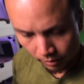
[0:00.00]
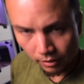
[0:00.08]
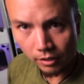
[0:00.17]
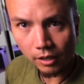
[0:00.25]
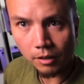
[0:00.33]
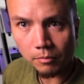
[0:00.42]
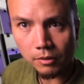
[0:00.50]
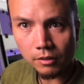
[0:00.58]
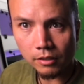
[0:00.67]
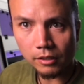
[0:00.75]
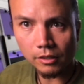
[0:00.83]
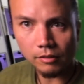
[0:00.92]
the camera
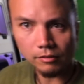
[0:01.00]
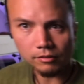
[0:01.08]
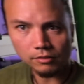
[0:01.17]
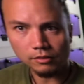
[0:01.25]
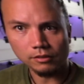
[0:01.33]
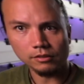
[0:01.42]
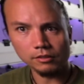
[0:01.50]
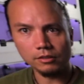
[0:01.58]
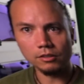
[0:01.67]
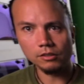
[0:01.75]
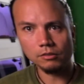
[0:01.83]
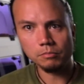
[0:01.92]
like a
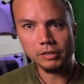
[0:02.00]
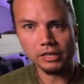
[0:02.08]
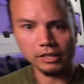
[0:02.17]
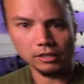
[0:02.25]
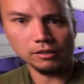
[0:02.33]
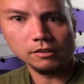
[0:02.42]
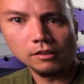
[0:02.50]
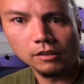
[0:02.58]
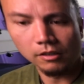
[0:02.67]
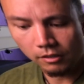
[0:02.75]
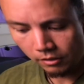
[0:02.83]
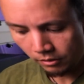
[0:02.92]
newbie.
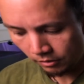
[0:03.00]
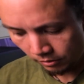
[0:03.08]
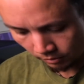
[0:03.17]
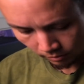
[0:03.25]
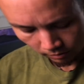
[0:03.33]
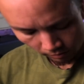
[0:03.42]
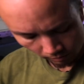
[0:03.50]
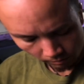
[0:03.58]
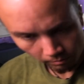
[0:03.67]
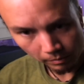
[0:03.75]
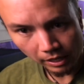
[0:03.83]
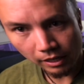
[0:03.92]
Oh,
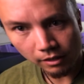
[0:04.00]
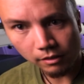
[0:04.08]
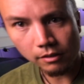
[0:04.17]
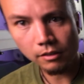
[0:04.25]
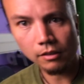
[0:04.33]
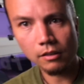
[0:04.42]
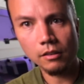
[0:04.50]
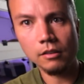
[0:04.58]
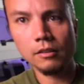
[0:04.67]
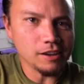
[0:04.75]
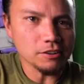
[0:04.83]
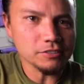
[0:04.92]
man.
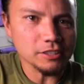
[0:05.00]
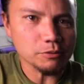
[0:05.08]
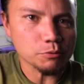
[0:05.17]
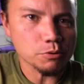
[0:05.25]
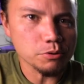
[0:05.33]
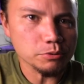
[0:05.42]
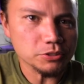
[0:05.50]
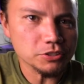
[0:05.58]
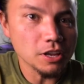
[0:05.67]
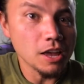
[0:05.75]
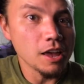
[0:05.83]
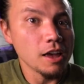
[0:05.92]
Celtic roots.